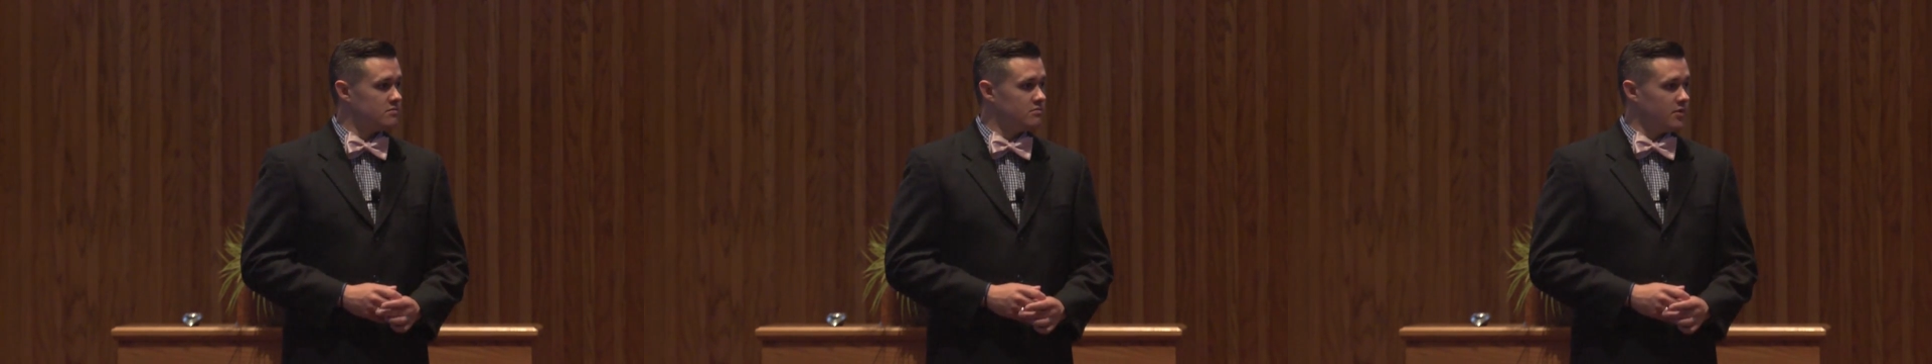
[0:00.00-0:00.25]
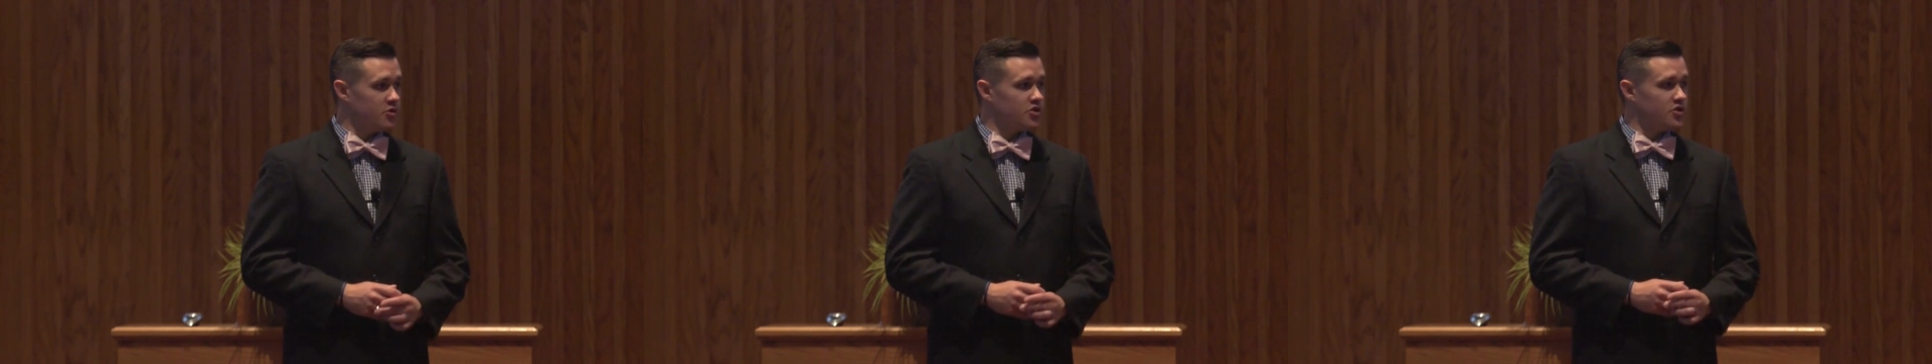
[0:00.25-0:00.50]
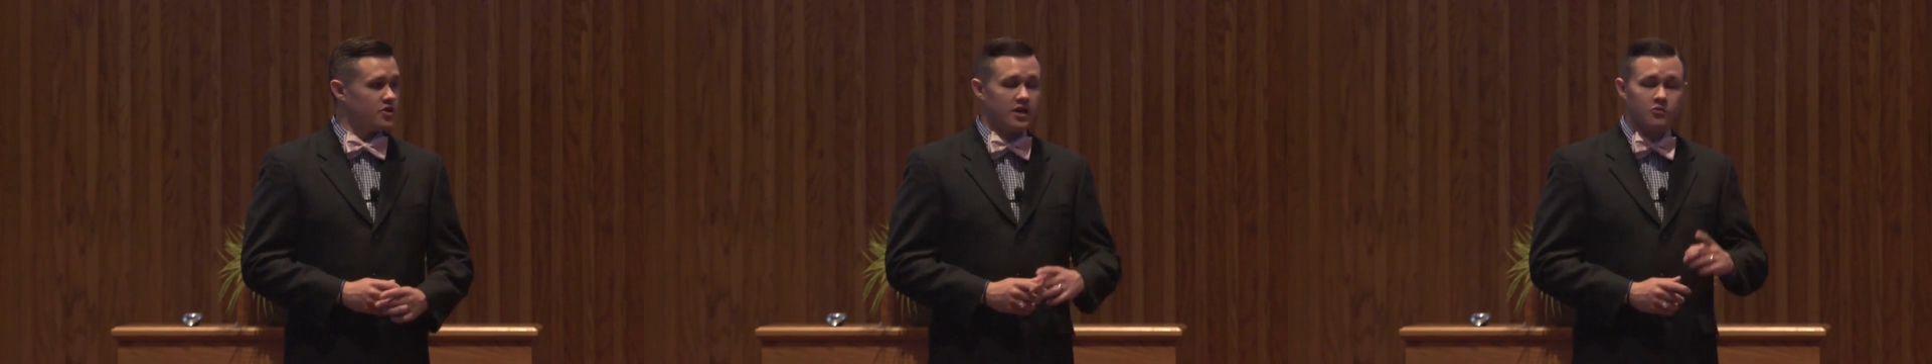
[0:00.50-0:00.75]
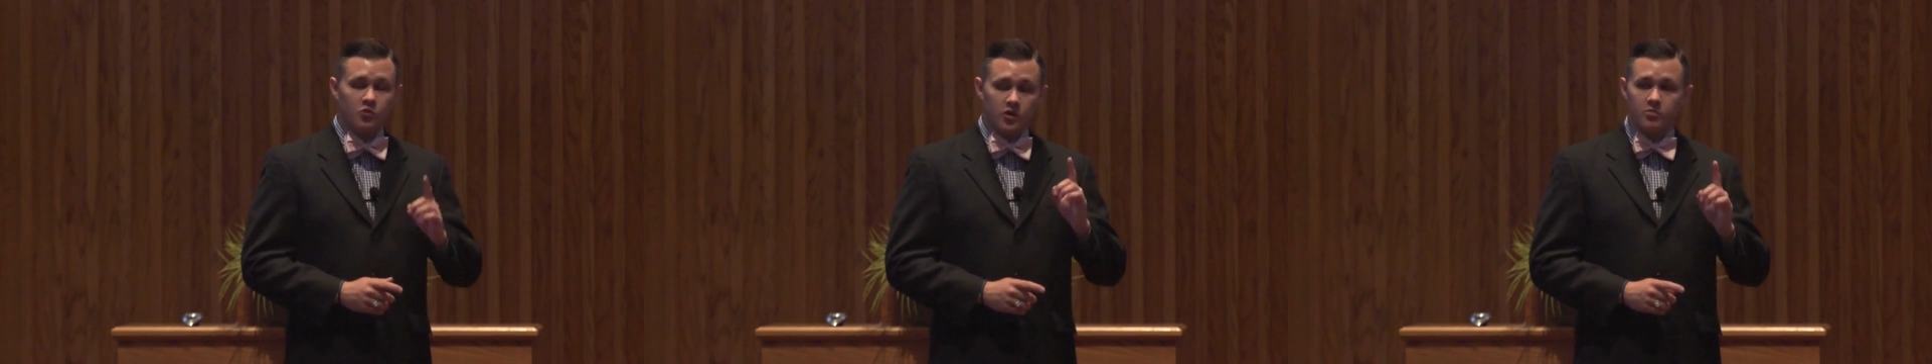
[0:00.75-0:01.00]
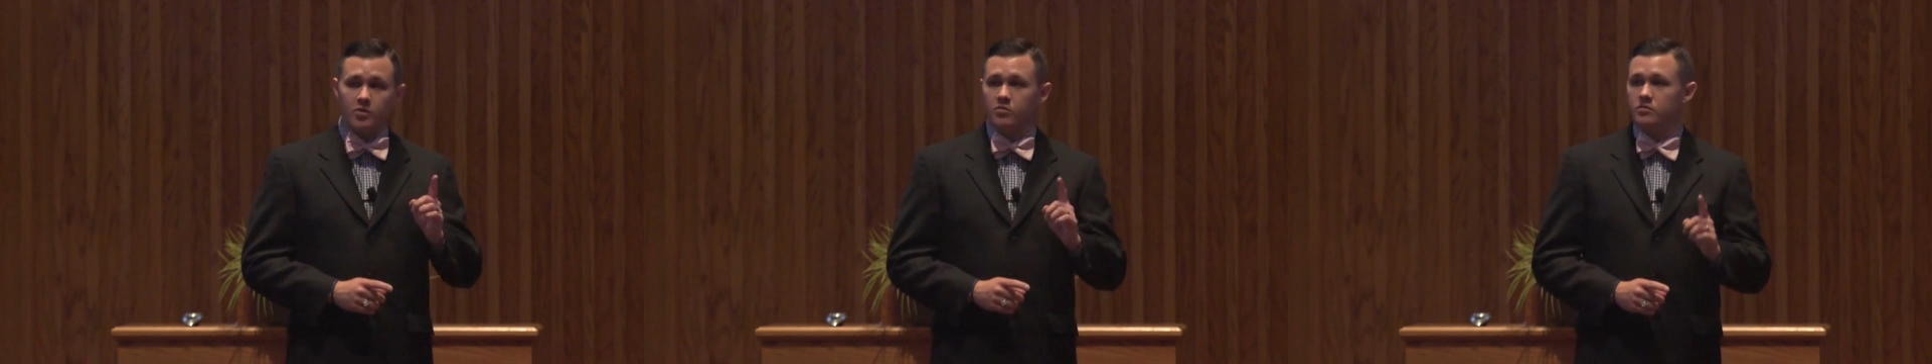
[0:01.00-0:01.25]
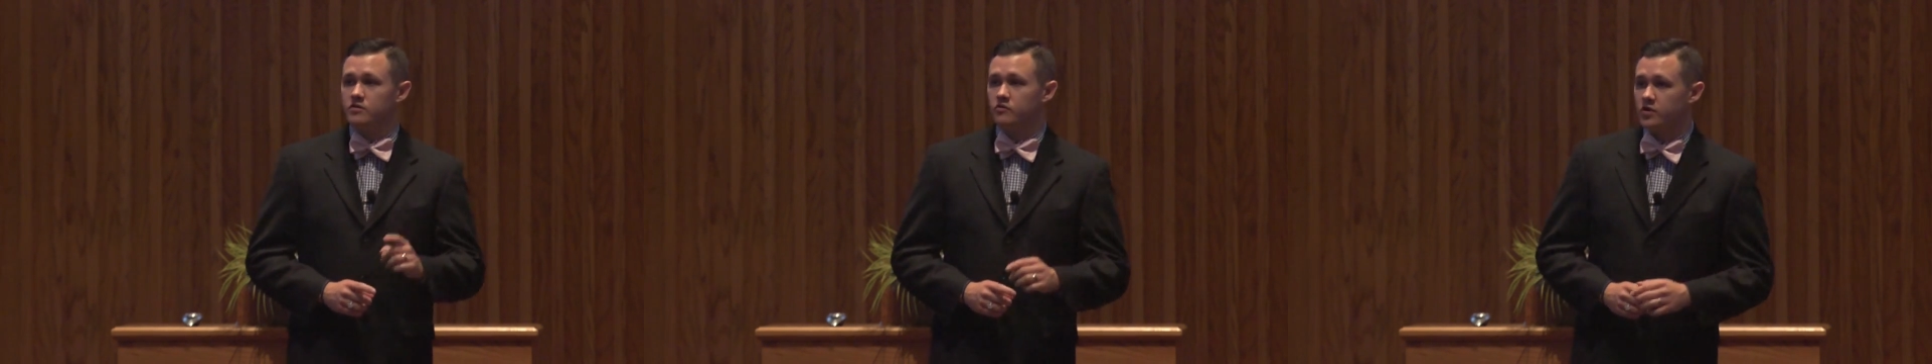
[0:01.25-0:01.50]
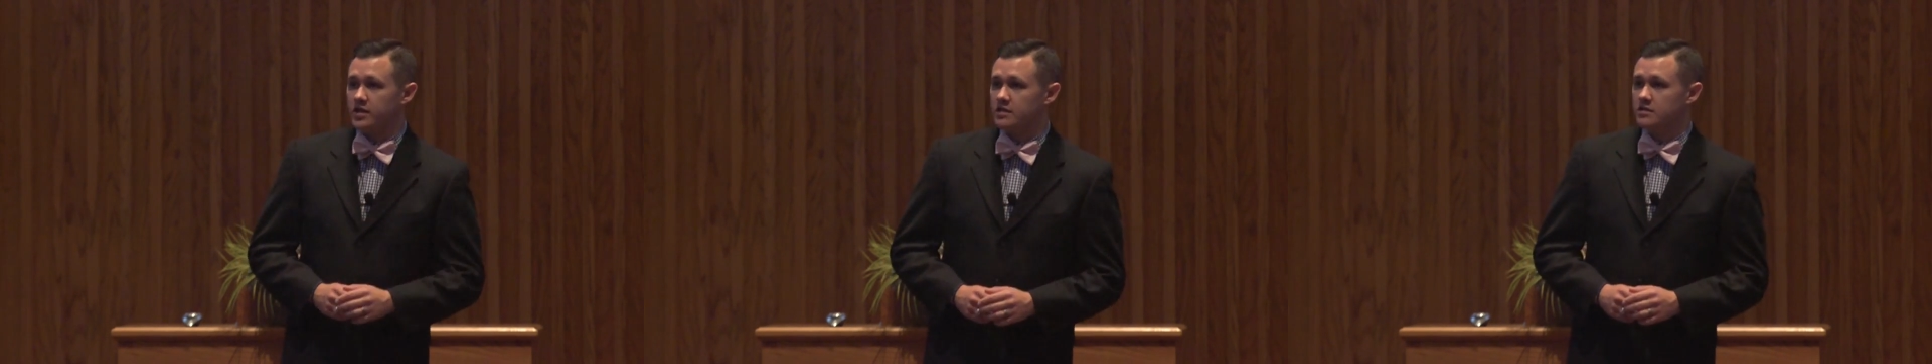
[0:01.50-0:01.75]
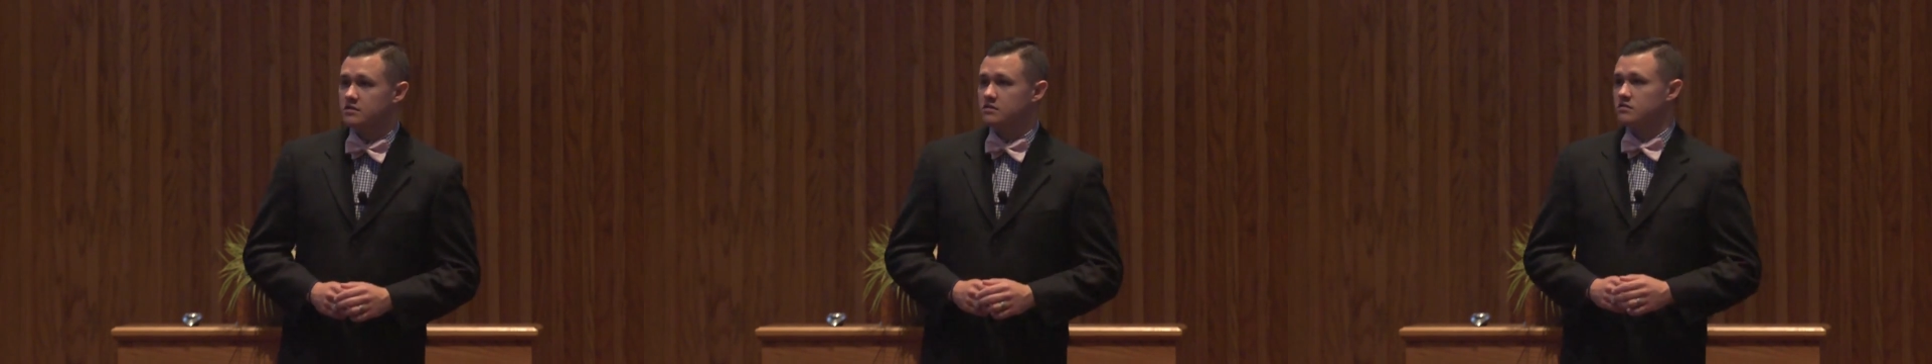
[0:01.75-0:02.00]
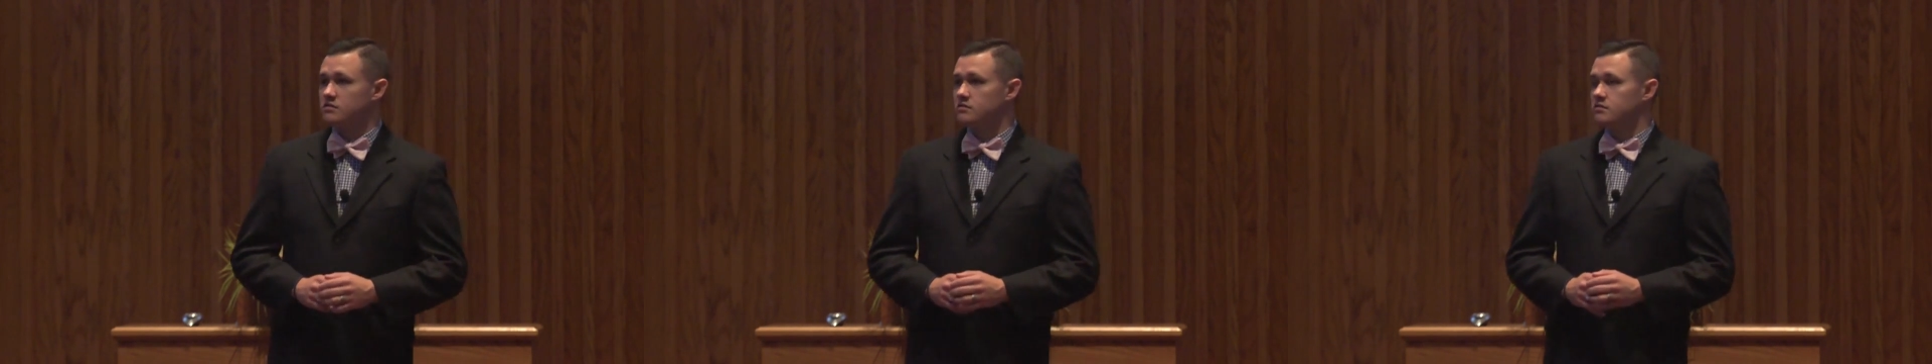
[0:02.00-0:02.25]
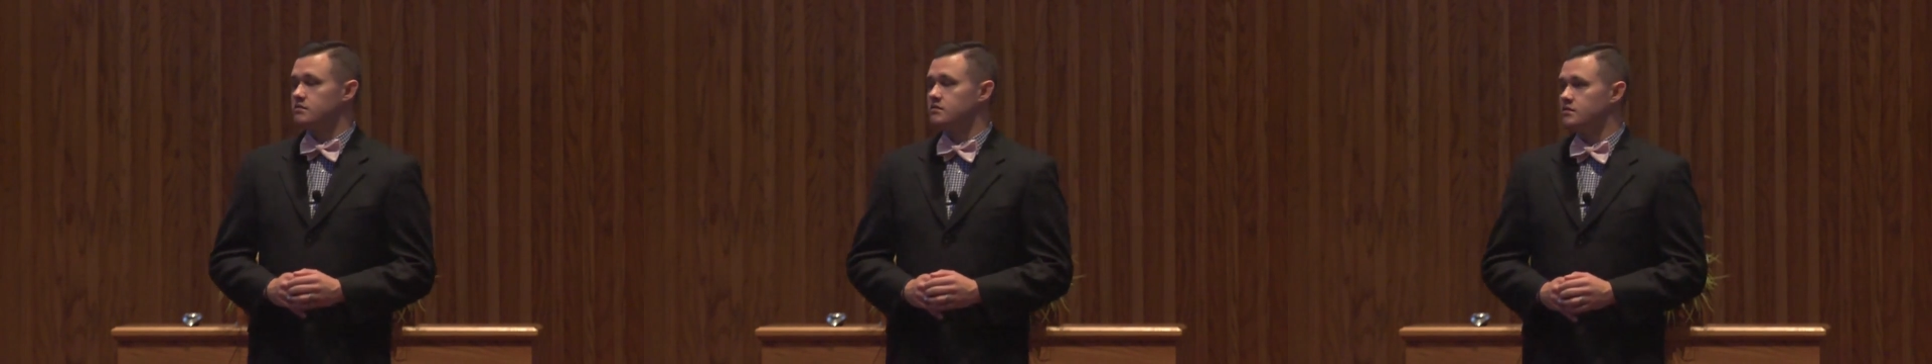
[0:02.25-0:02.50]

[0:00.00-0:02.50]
Moses had one moment of weakness,